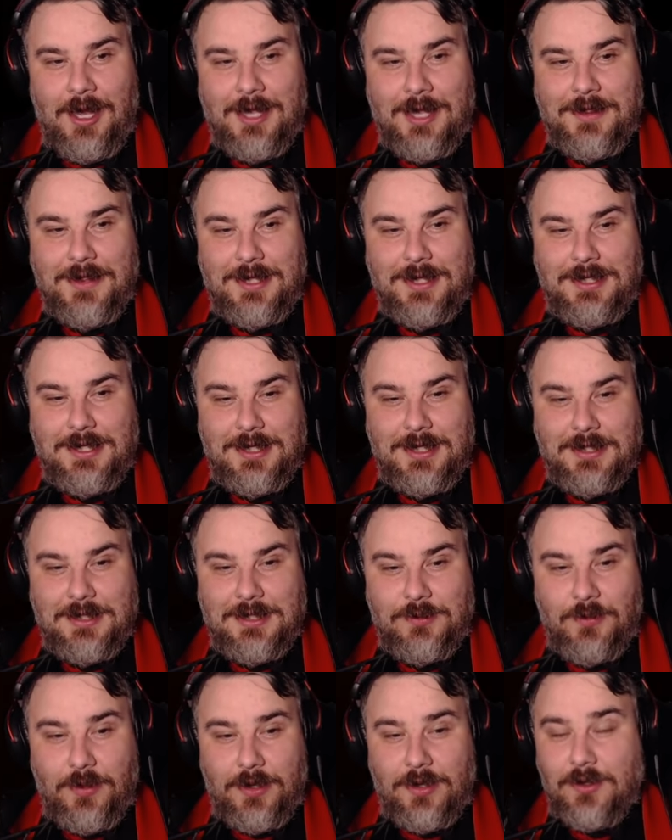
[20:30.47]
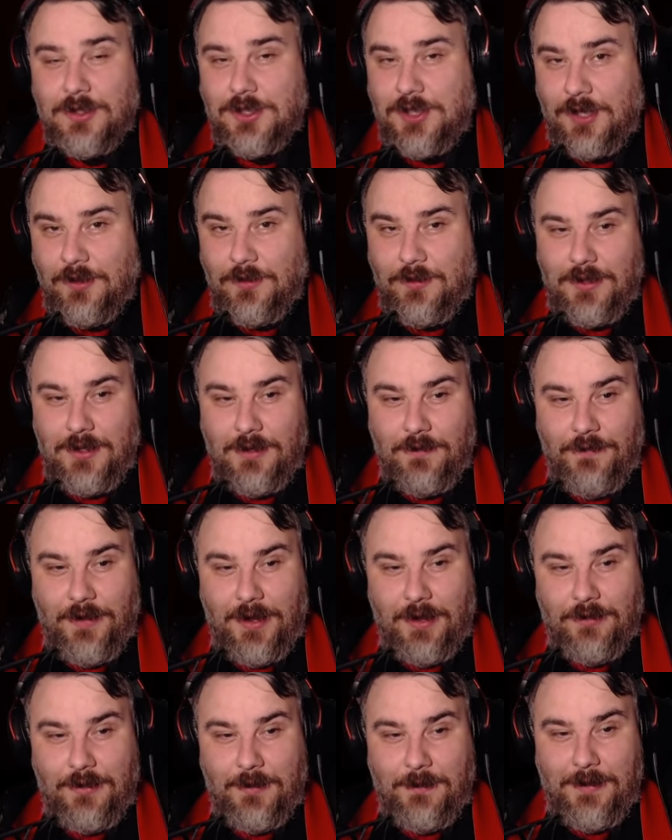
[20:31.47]
This is what it looks like when you
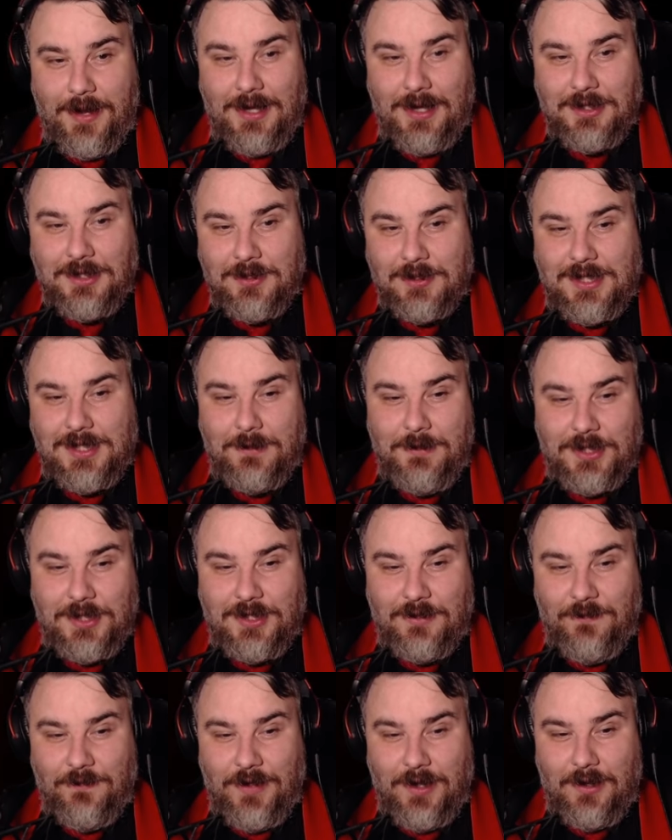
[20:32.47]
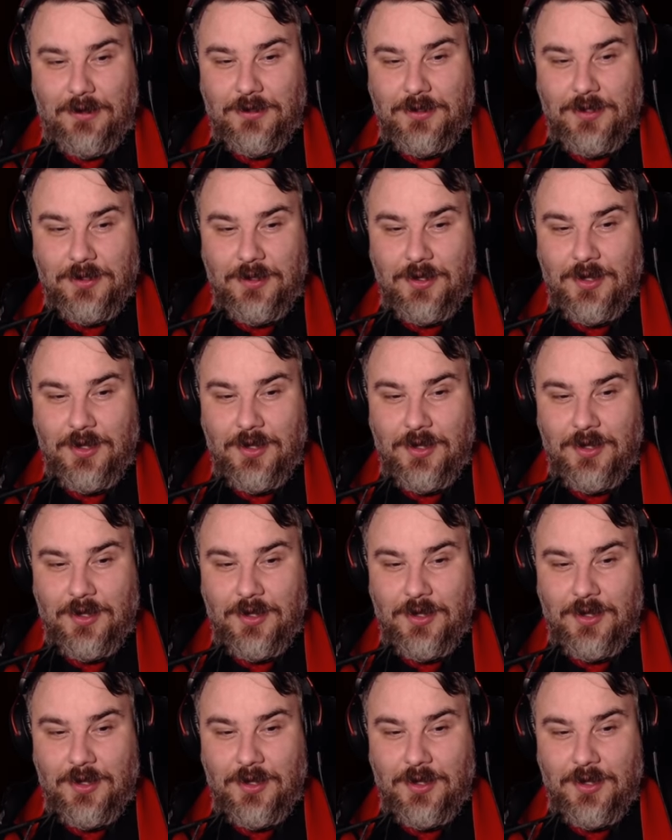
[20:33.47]
fail the match. It'll say mission failed.